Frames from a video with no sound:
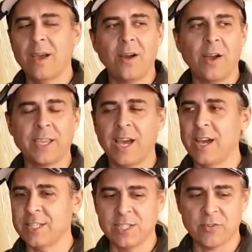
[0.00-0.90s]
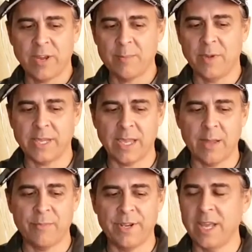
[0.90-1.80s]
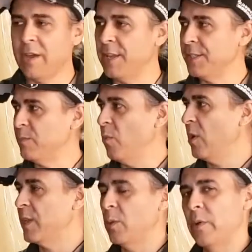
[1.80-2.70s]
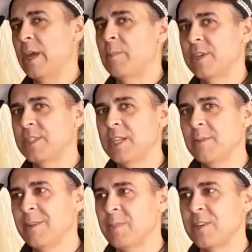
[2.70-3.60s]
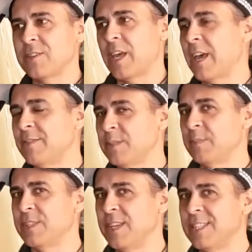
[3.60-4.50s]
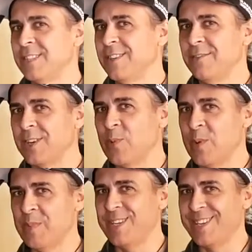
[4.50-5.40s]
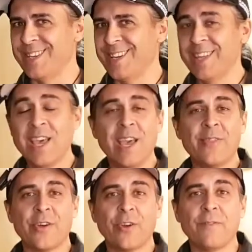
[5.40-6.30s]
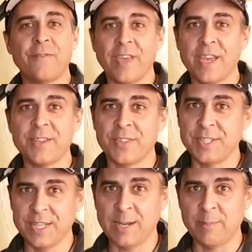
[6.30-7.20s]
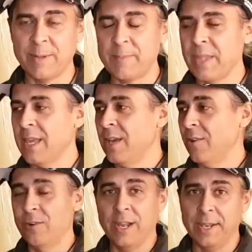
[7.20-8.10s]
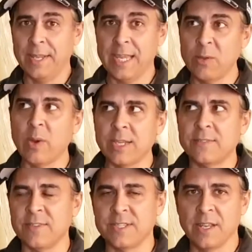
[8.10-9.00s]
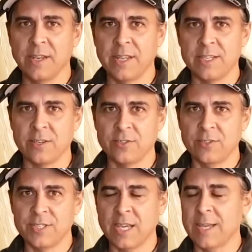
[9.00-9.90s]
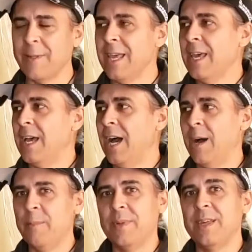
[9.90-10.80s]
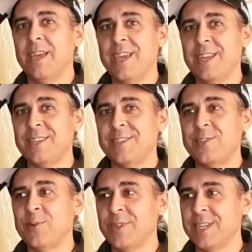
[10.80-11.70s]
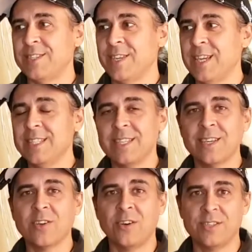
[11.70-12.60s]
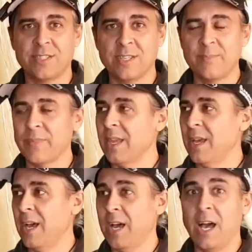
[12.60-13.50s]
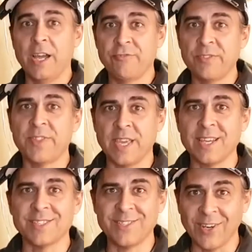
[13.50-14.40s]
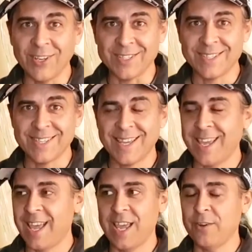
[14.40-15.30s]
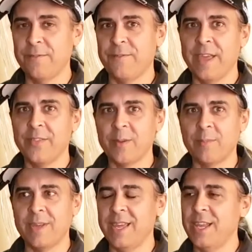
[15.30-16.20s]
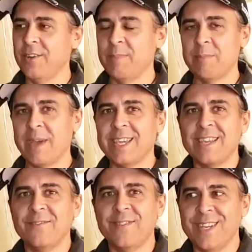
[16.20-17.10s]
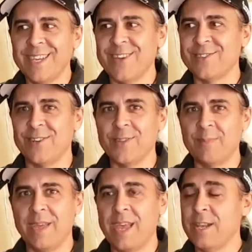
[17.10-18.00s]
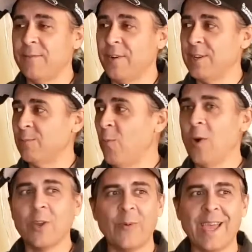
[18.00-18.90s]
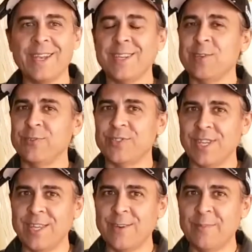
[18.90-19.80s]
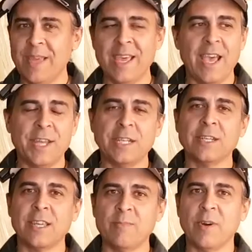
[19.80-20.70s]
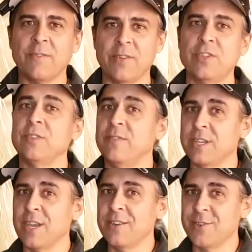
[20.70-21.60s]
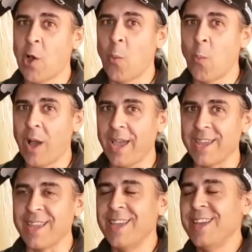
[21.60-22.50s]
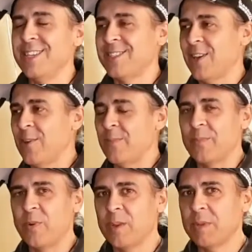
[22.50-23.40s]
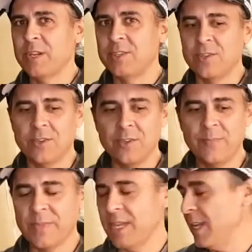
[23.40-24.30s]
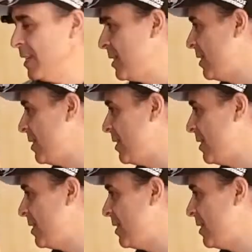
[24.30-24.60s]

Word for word: I can't just grab my camera now and walk you around my cinema because I have some sensitive equipment in here that I found at the dump or at e-waste facilities, I should say. Um, and two of these things cost uh, $100,000 and I found them and I've been making videos on them. And if I walk around, you'll see them and it'll give my future videos away. So what I'm gonna do is